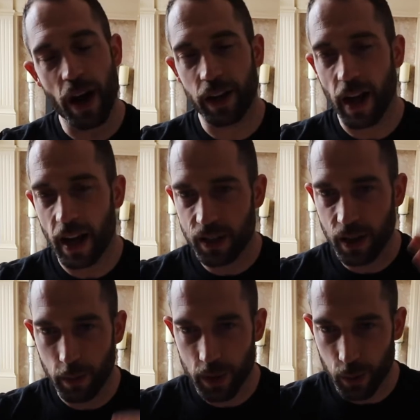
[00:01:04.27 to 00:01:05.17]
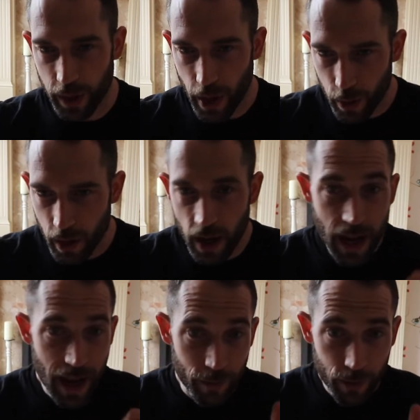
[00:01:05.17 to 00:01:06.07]
and answer them as we go.
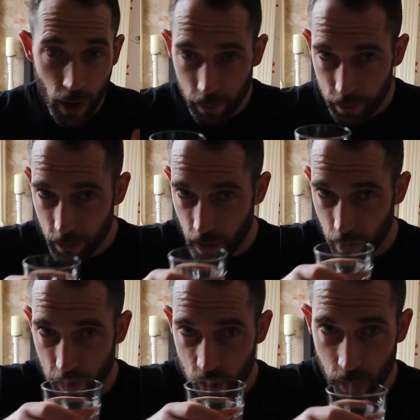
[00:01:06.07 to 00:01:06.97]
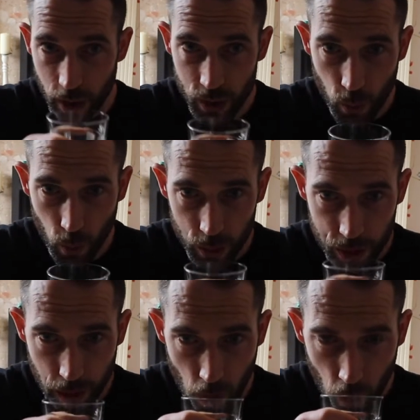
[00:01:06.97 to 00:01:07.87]
If not, make sure you got some
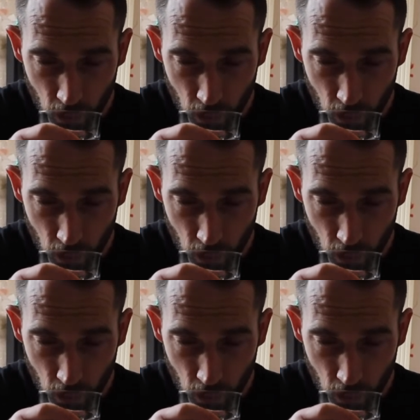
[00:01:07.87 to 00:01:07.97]
water.